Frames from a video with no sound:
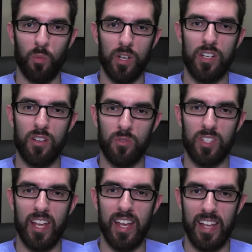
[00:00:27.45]
Windows
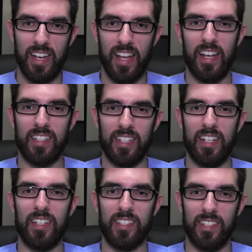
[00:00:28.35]
10
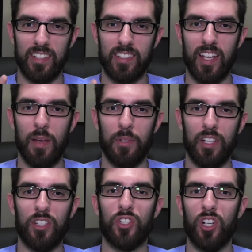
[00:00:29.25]
x86
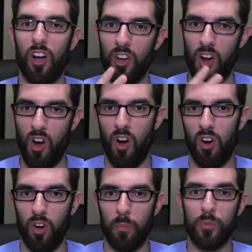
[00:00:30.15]
emulation on
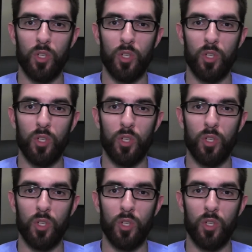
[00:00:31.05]
ARM.